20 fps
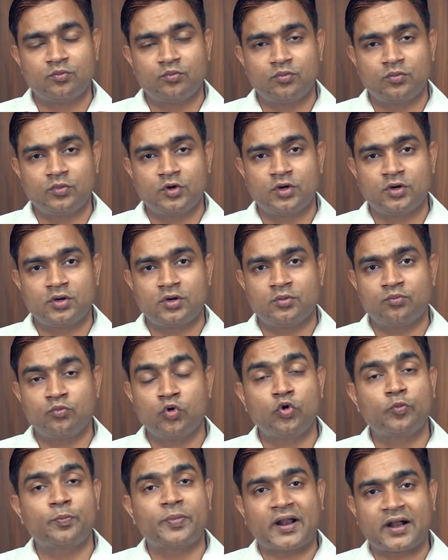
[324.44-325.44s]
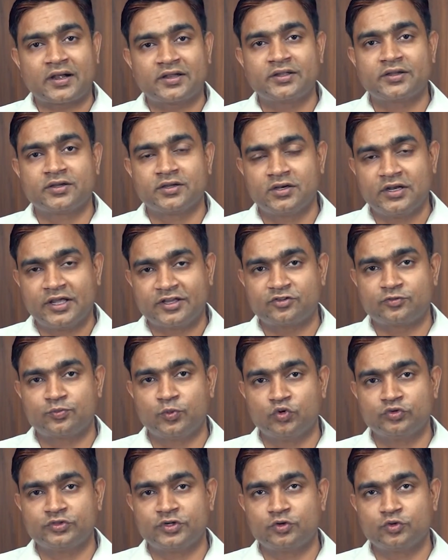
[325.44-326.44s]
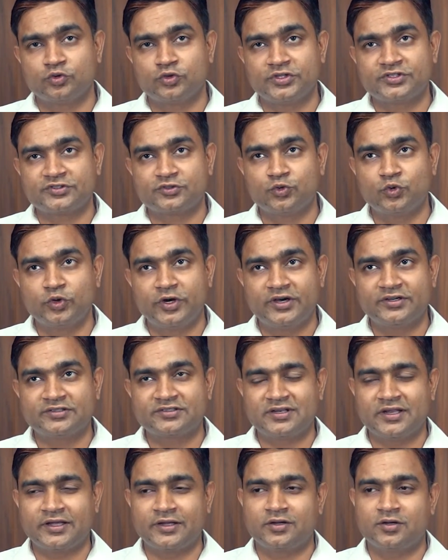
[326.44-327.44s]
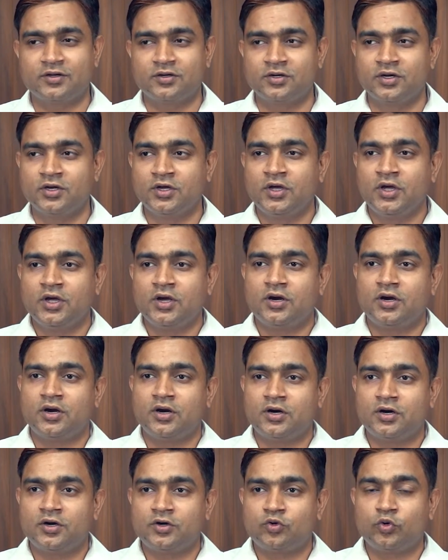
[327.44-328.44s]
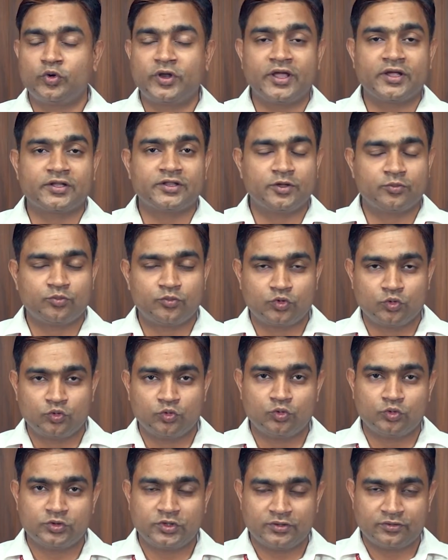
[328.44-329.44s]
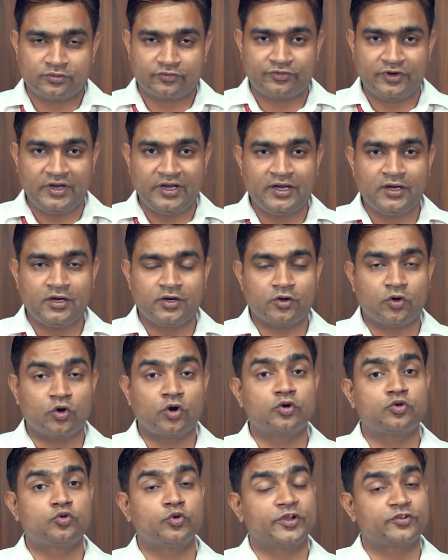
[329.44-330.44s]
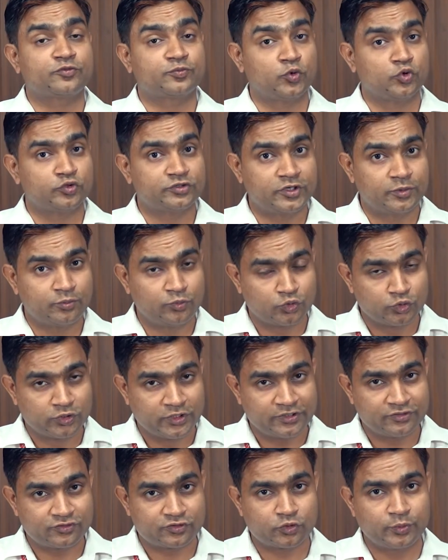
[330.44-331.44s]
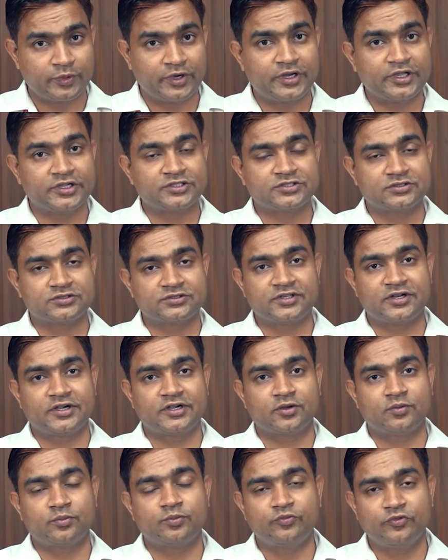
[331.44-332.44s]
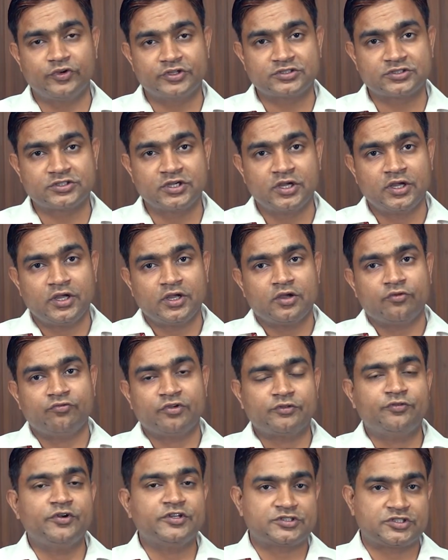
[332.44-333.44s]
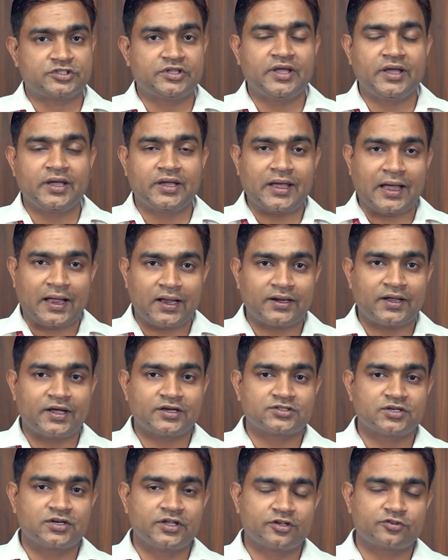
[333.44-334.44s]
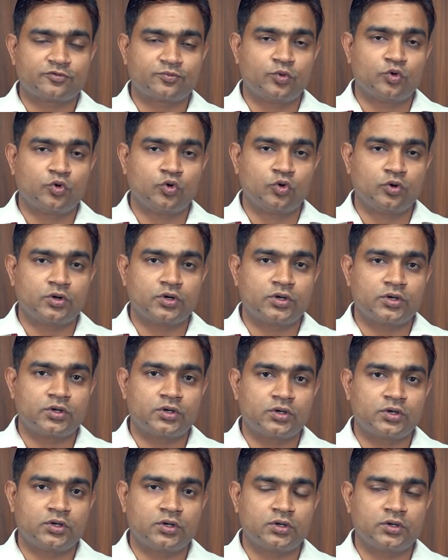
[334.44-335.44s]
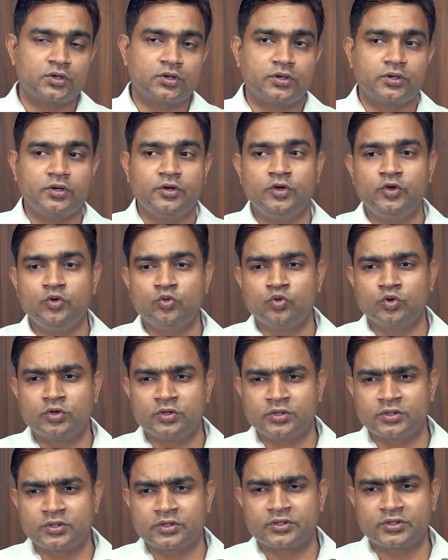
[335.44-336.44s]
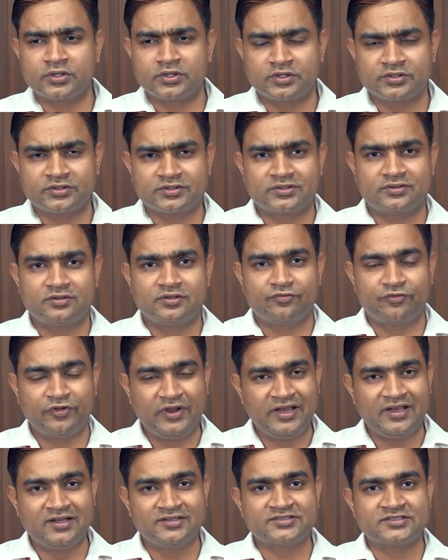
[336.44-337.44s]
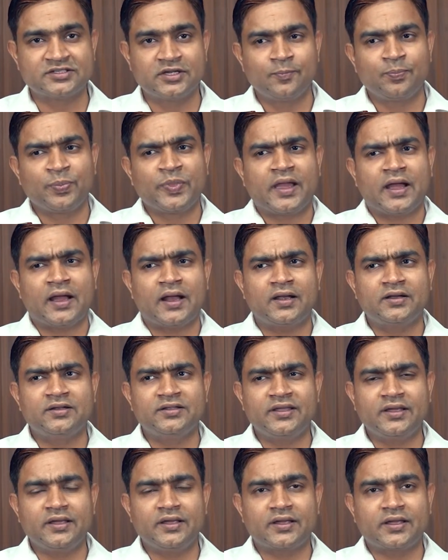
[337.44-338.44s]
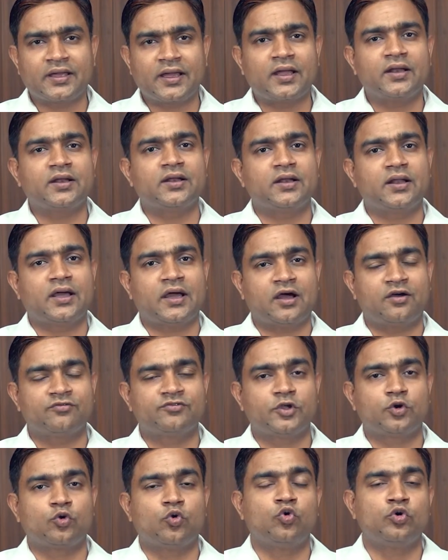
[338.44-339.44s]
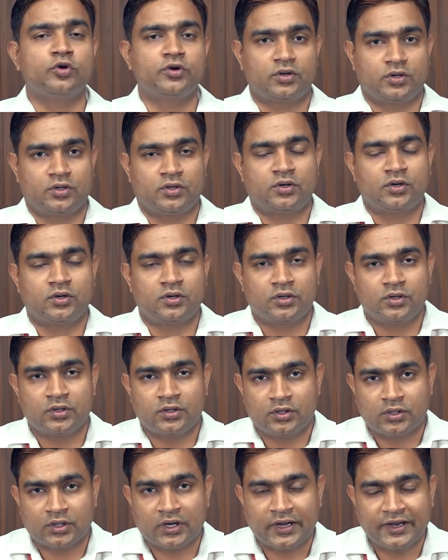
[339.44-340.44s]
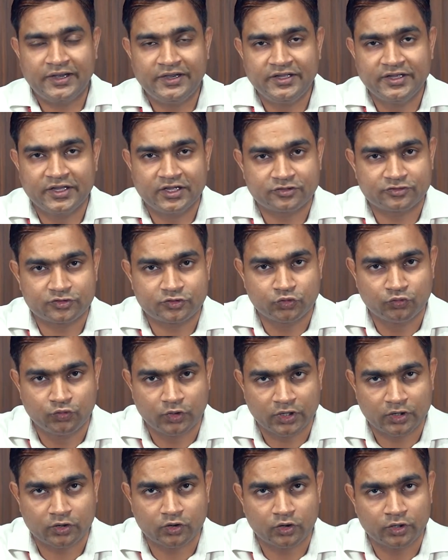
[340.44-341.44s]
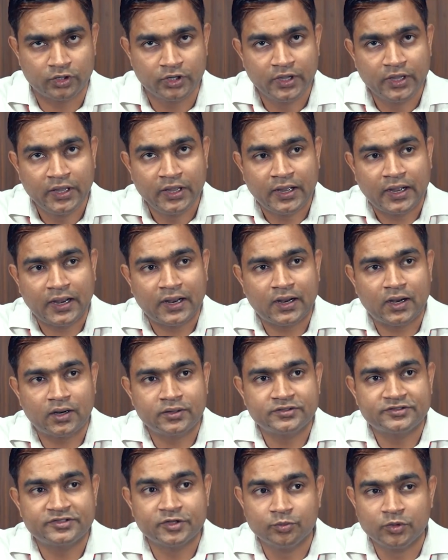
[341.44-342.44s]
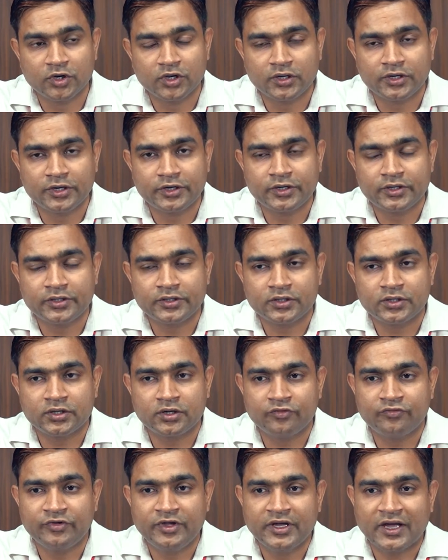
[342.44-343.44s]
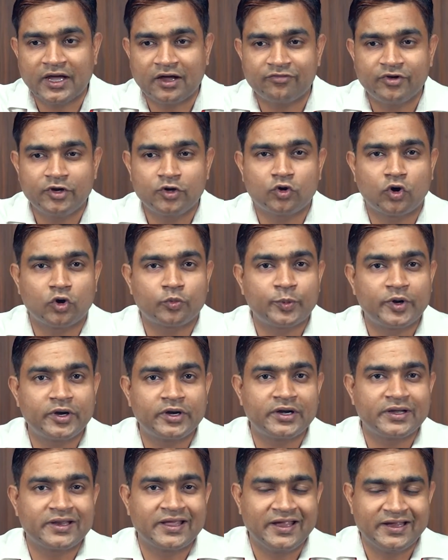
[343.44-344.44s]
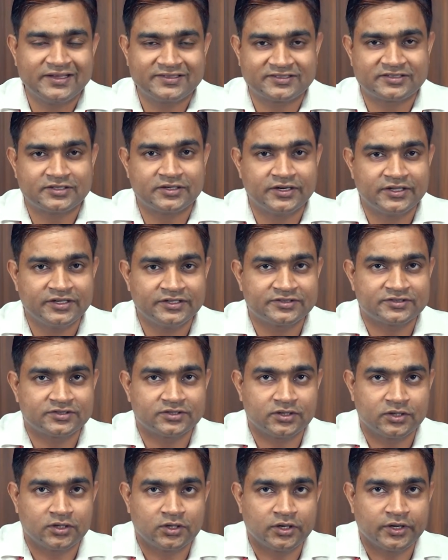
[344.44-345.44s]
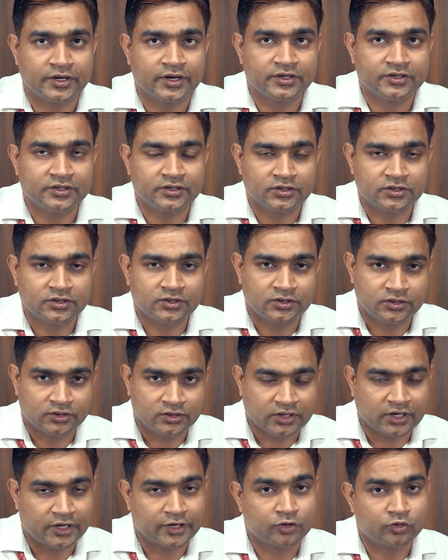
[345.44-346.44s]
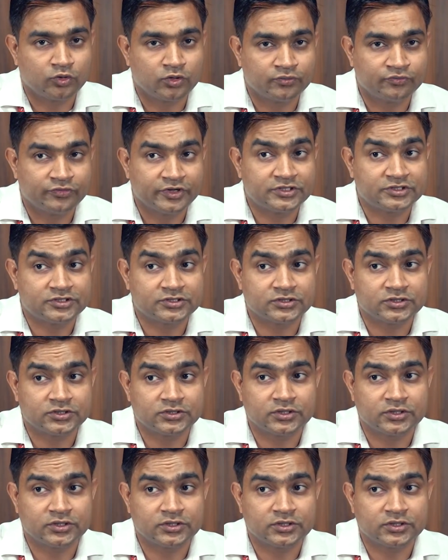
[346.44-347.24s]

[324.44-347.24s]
more practical exposure to the students, like to take them to the field or to expose them to the instrumentation setup, with which they can actually explore newer fields, and they can have their own ideas to work on. And similarly, we have incorporated case studies in the curriculum, which